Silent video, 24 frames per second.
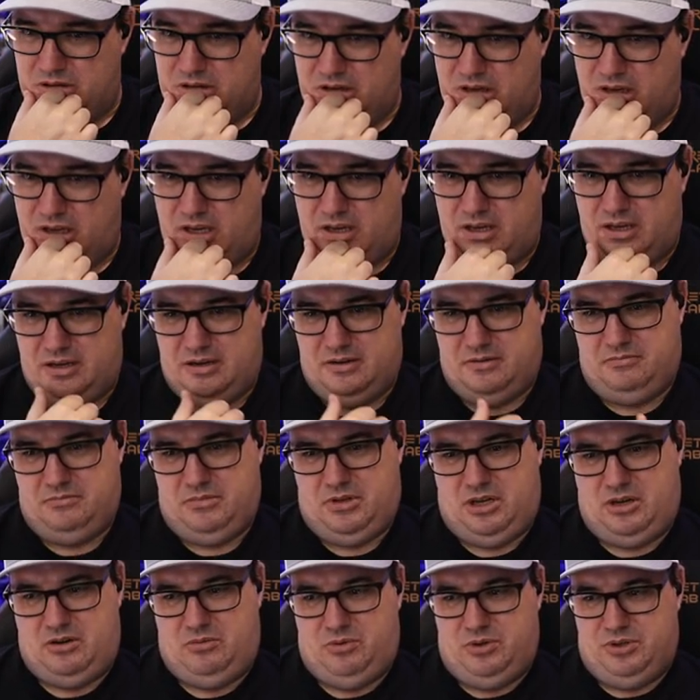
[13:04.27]

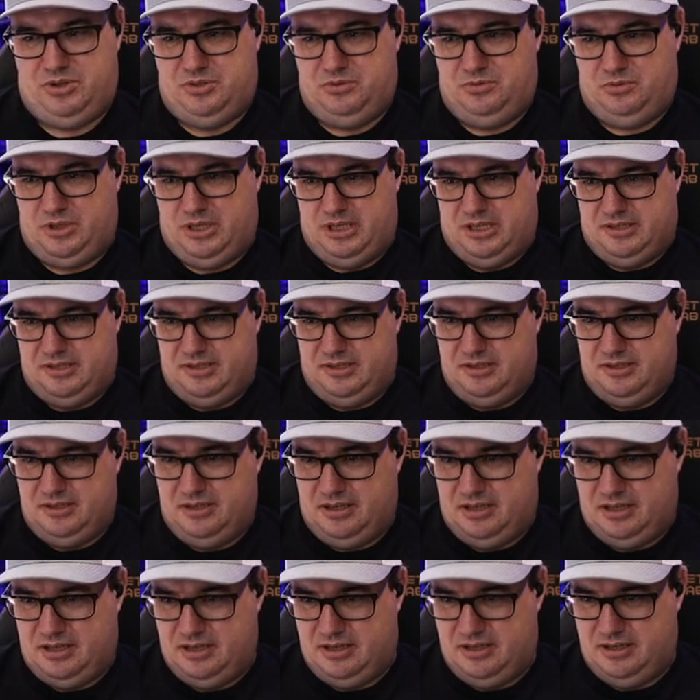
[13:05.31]
Oh, what's all this?
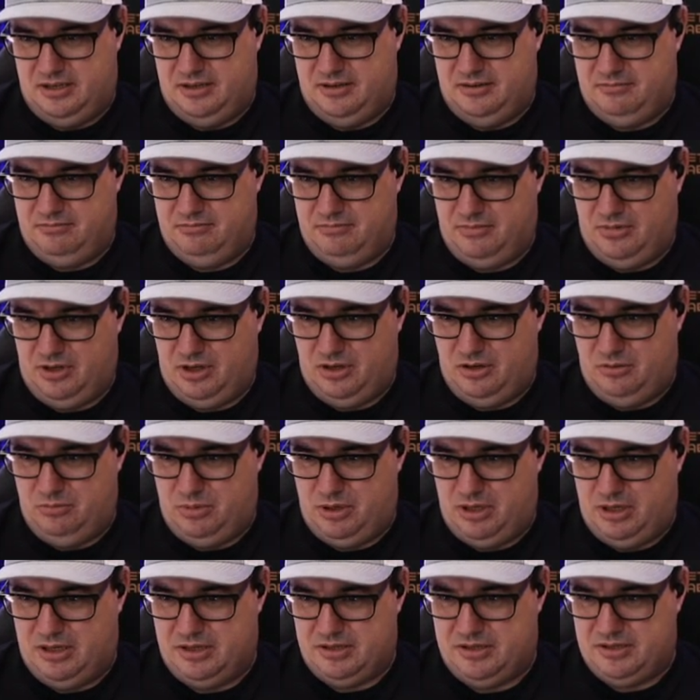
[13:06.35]

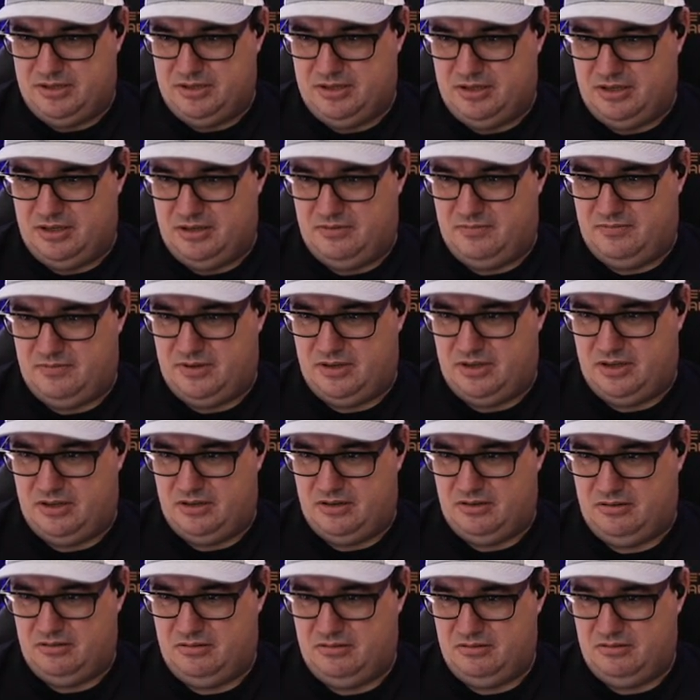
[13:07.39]
OBS server,
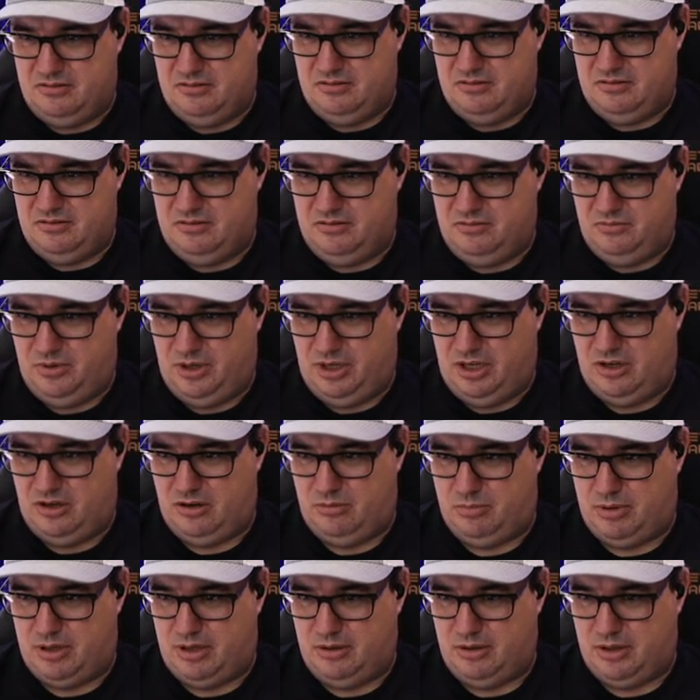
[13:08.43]
we know
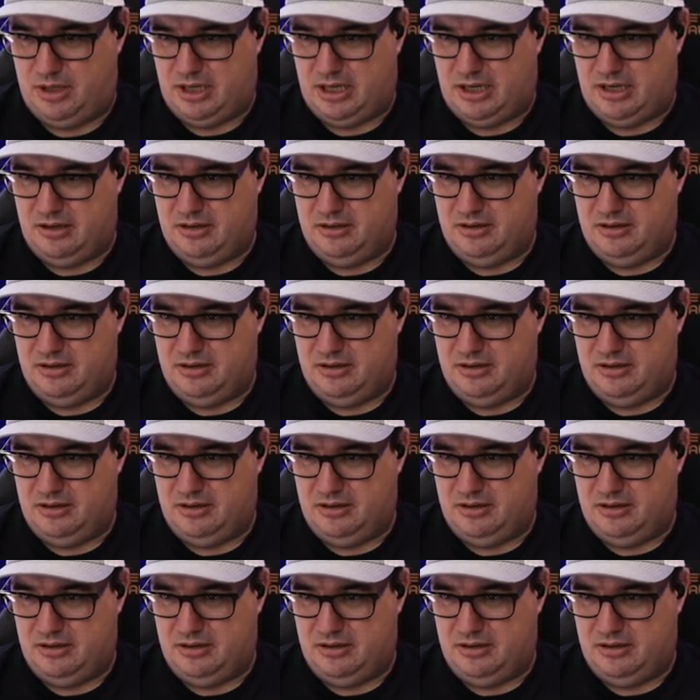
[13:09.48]
about that.